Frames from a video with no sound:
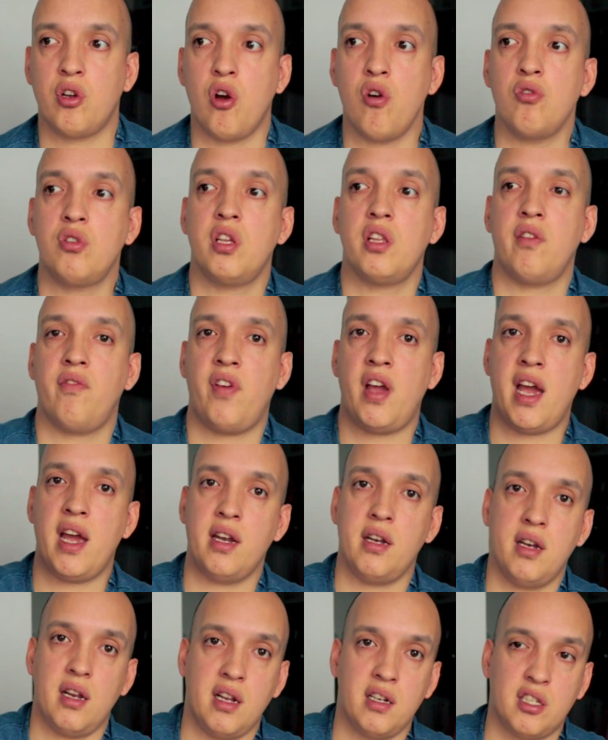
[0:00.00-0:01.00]
go to the
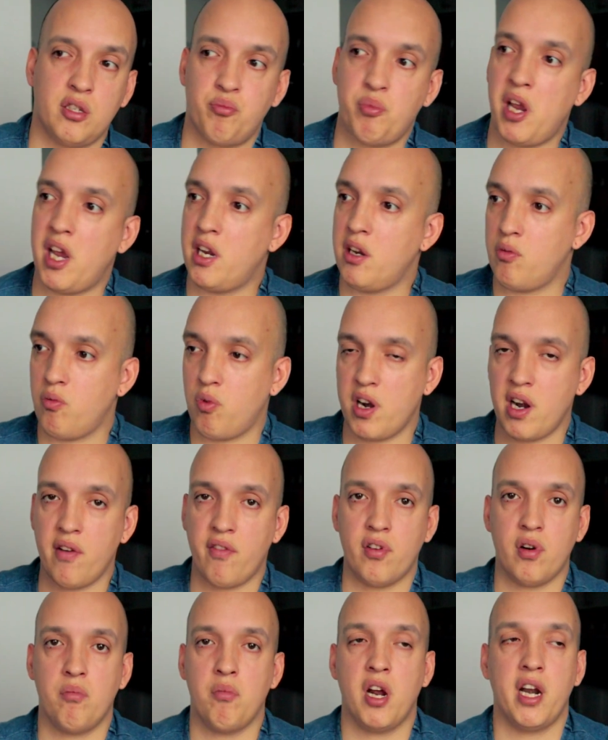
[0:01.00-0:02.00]
vet and spend
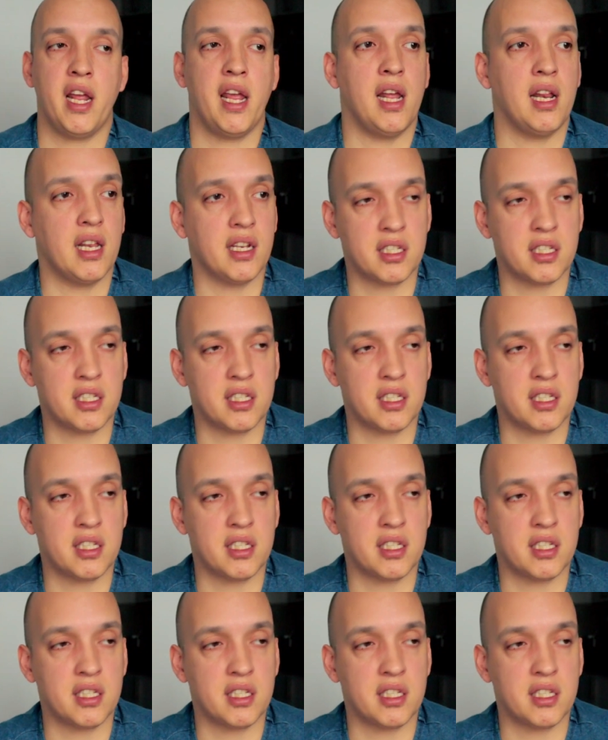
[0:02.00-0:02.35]
whatever money,